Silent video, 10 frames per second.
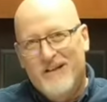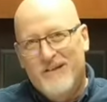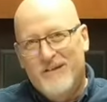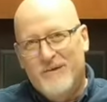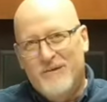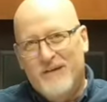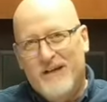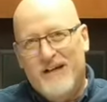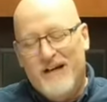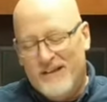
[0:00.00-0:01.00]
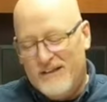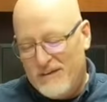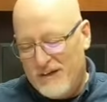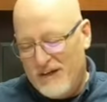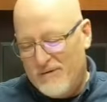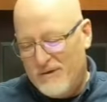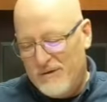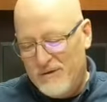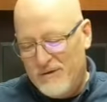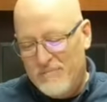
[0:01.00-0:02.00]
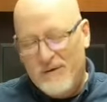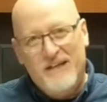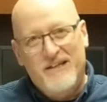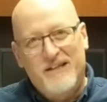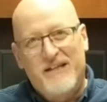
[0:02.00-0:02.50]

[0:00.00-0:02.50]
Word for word: on, on those passages there as well.